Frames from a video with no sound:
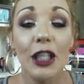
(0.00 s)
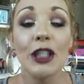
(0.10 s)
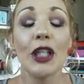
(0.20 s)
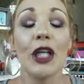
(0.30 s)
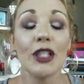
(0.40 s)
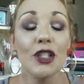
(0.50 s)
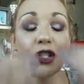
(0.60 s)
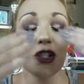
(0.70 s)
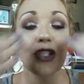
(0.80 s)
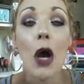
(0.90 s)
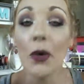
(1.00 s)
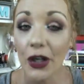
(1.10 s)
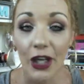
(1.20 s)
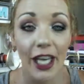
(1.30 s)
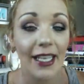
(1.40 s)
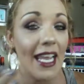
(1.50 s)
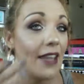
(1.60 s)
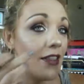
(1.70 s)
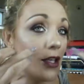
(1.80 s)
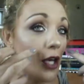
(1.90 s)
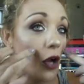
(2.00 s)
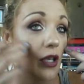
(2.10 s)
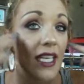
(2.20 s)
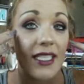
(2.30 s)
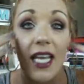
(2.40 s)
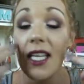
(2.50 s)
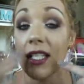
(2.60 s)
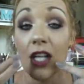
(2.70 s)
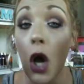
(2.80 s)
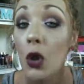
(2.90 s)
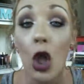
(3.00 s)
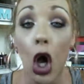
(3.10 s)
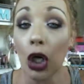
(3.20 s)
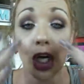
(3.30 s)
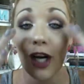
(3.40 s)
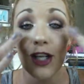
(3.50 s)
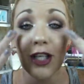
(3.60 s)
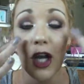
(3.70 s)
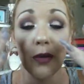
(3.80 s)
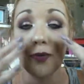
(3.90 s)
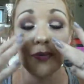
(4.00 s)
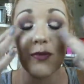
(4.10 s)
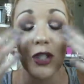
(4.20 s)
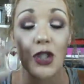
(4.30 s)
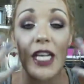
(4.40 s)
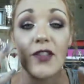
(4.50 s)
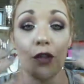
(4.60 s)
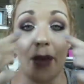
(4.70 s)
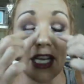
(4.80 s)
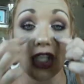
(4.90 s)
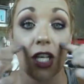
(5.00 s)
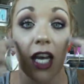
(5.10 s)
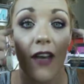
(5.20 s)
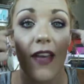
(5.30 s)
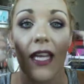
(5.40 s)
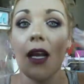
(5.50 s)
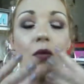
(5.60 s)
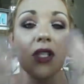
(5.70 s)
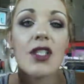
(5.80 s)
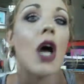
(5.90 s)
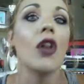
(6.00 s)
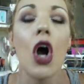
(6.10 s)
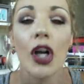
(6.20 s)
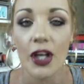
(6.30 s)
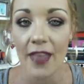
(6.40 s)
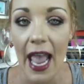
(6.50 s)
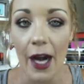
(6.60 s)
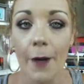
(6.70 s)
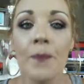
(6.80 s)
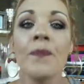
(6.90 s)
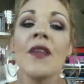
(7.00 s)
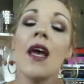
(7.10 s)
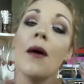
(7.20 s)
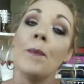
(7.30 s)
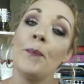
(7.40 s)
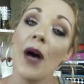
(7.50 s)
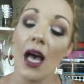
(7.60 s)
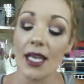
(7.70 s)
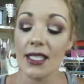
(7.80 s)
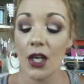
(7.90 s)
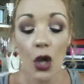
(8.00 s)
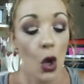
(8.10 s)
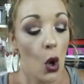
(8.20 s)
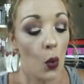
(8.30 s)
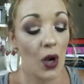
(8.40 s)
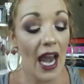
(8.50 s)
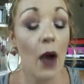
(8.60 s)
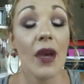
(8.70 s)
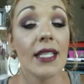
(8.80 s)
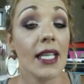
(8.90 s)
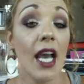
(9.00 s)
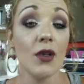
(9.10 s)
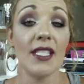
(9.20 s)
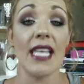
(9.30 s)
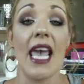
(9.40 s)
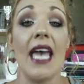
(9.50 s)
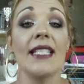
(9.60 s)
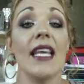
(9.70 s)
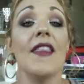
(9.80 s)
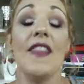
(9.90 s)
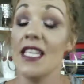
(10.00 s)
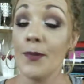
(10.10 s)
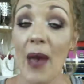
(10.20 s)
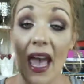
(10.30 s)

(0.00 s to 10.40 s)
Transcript: Looked so good. You know, it no longer, you know, the transformation of it was no longer there. But when I went to go set this